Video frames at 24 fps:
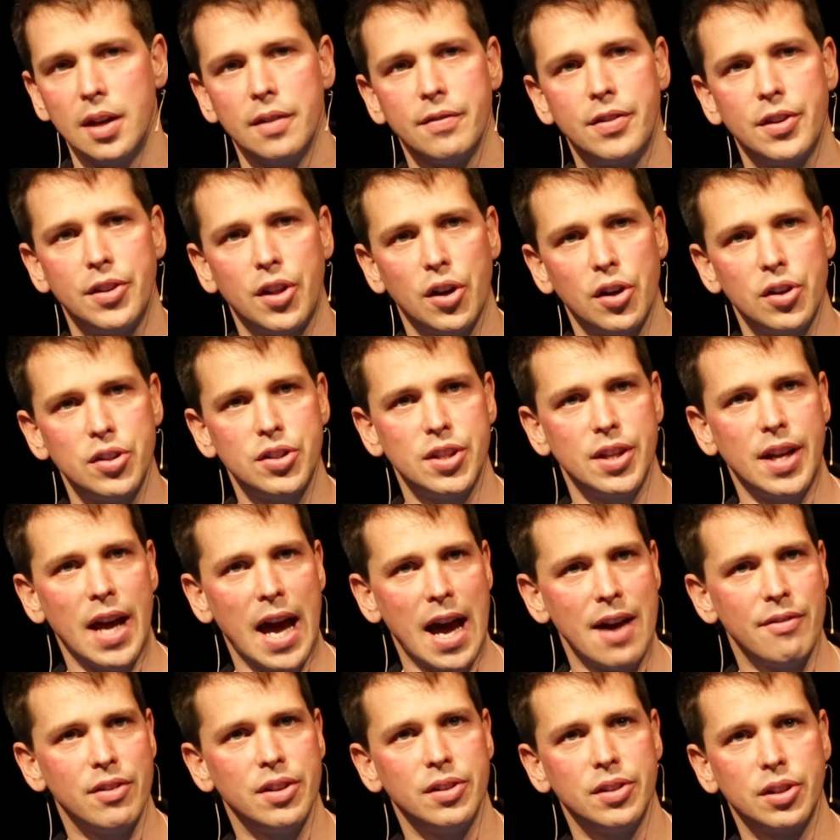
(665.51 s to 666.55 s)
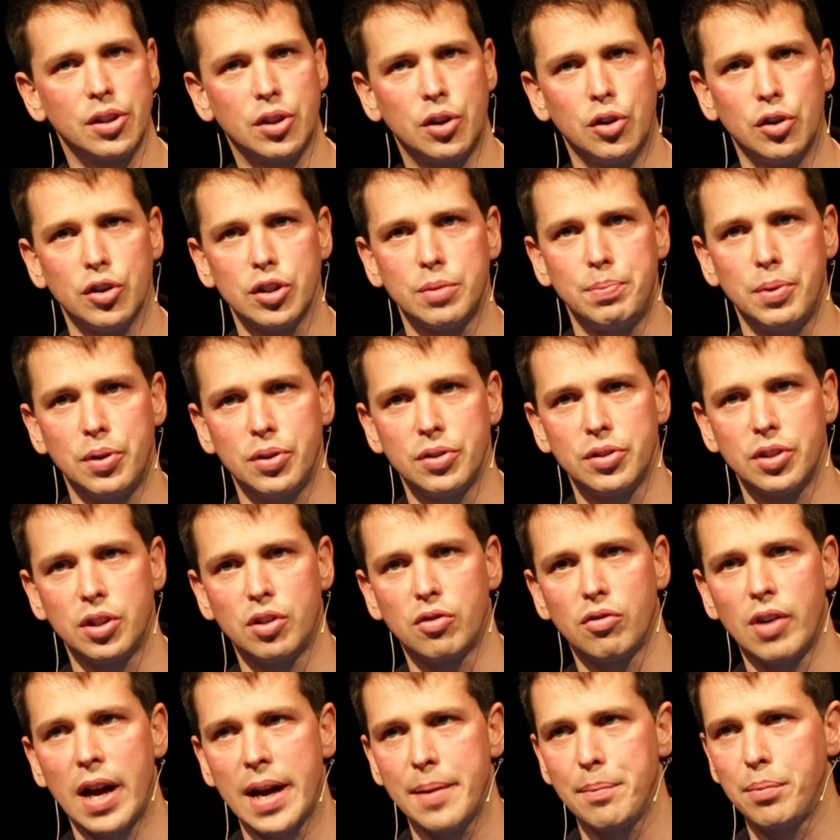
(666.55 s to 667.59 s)
For those that haven't, the course builder is a
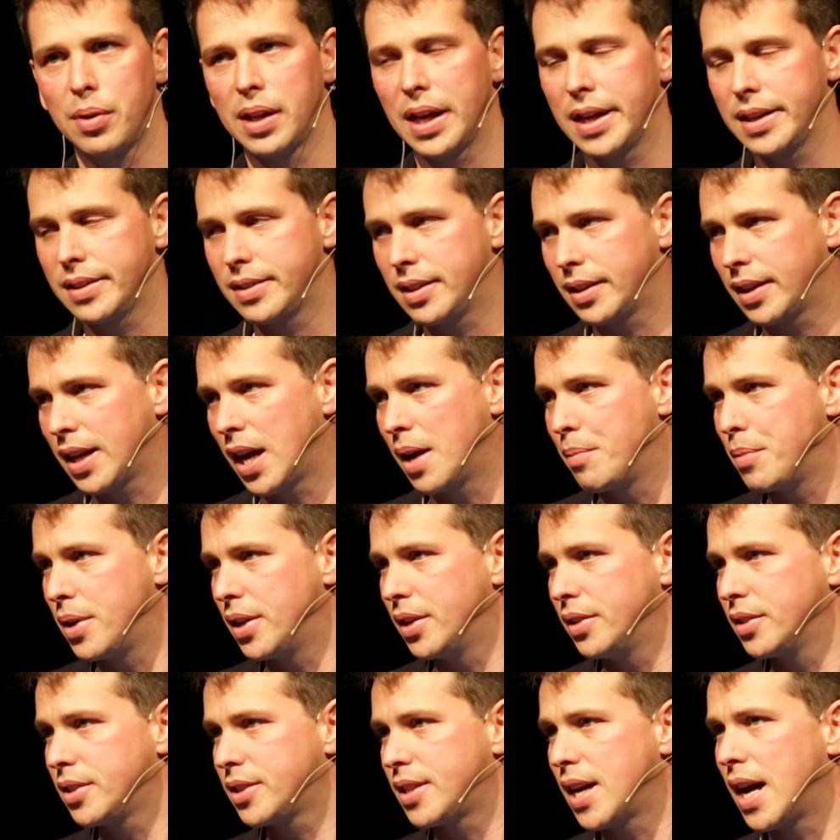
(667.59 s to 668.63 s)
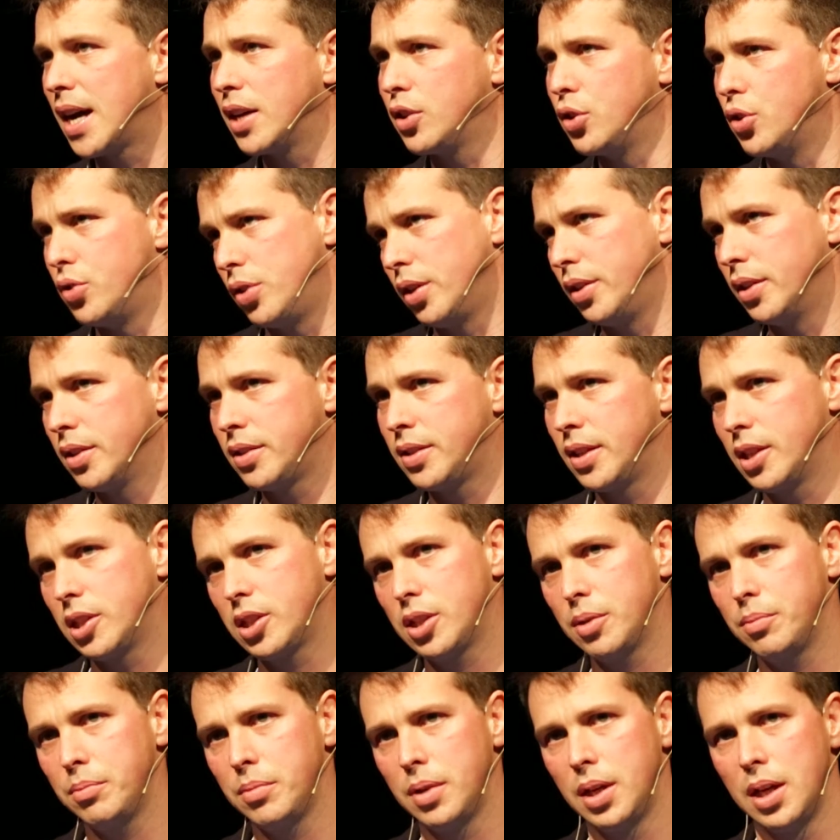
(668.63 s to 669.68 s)
great place to come in and start using the
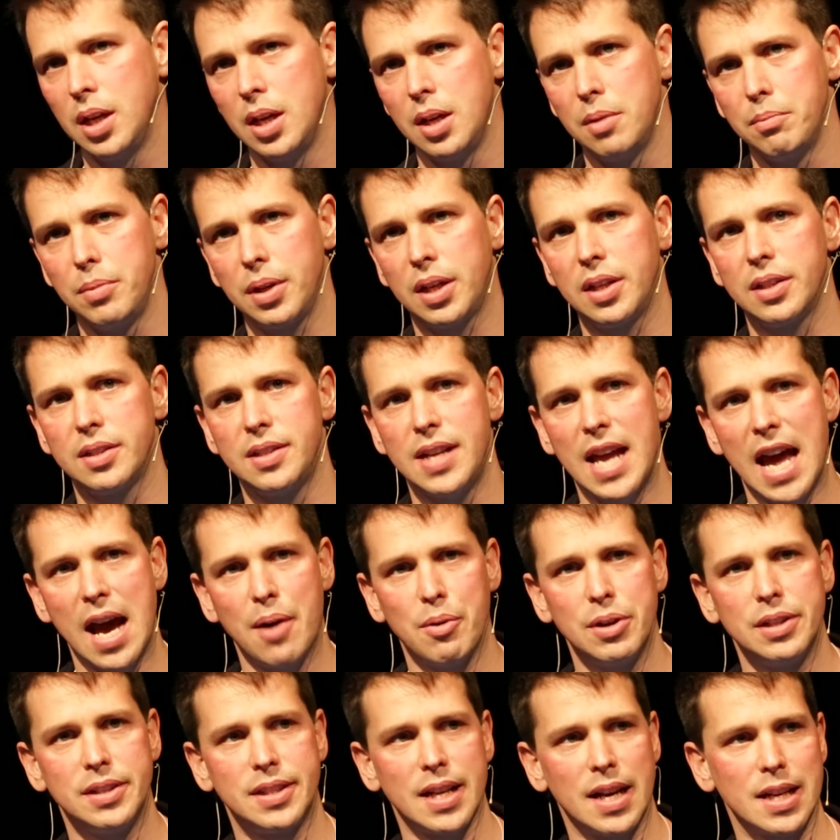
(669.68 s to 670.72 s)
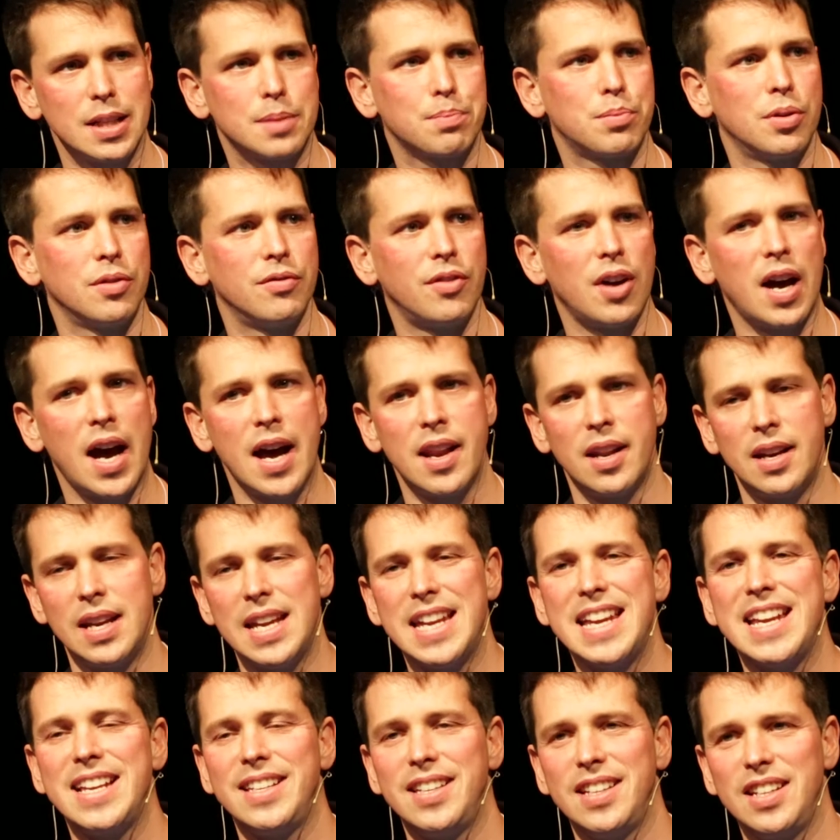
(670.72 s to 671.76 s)
system, because now it does provide an
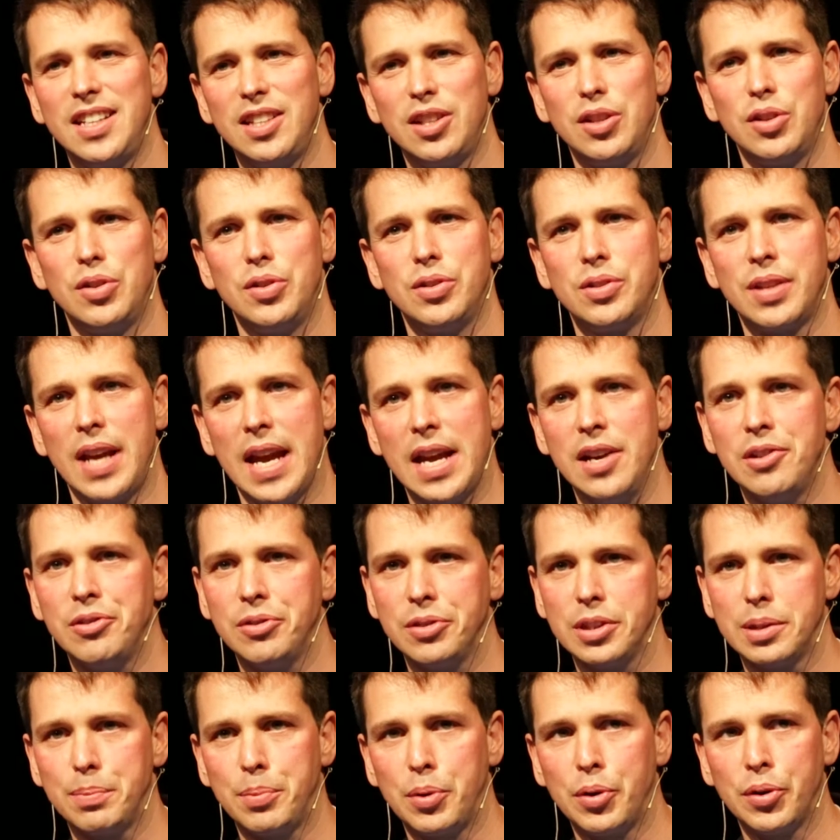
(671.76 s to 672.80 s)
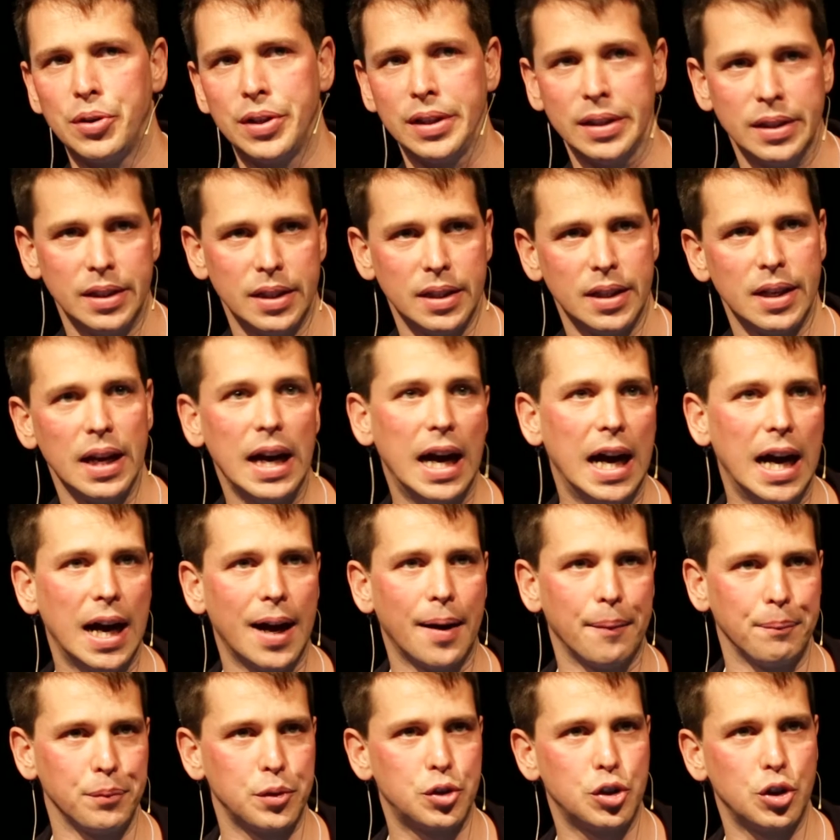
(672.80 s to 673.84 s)
easy to use entrance point
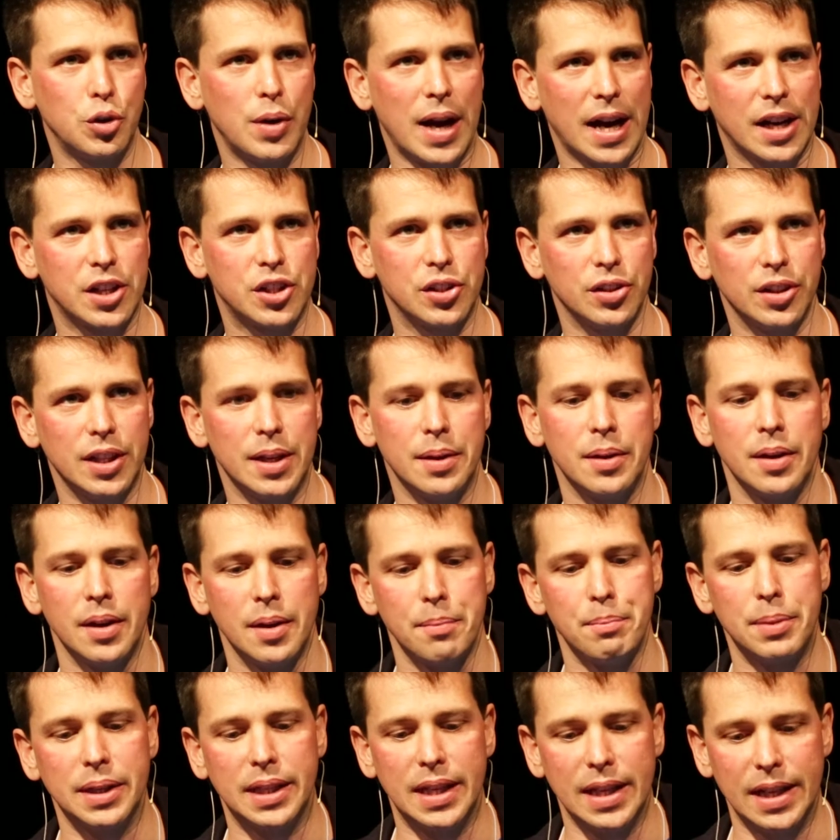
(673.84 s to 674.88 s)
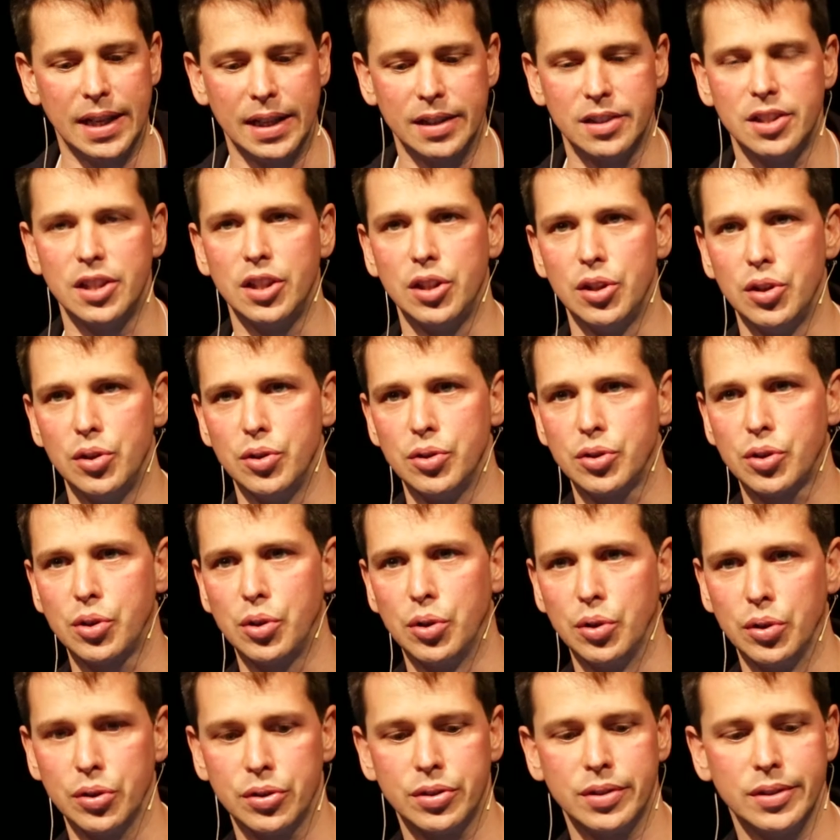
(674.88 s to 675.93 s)
to actually beginning to use
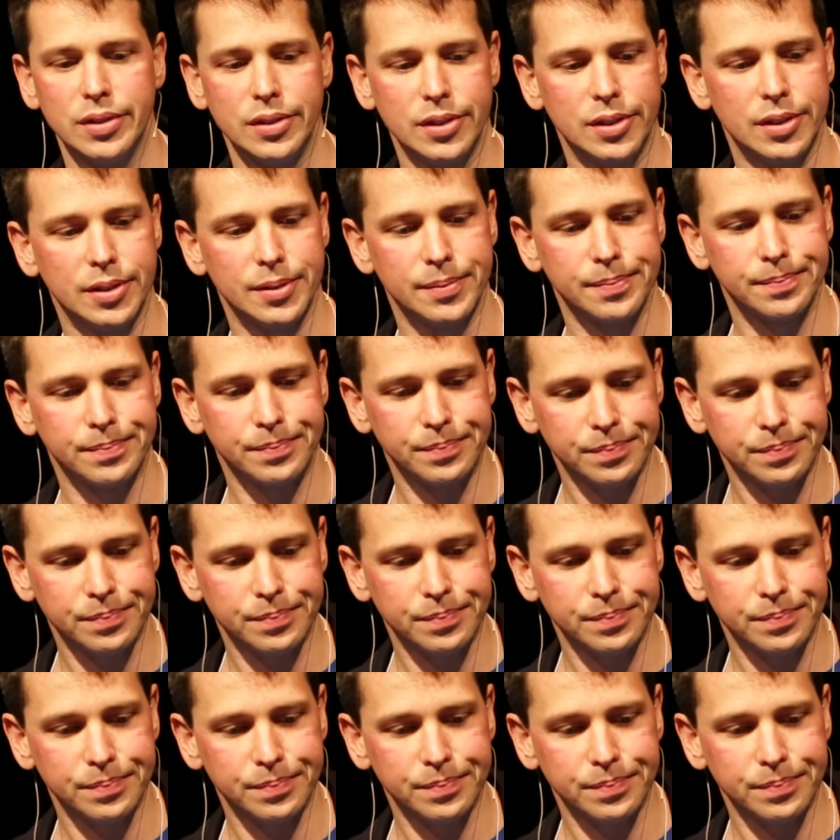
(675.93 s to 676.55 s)
courses.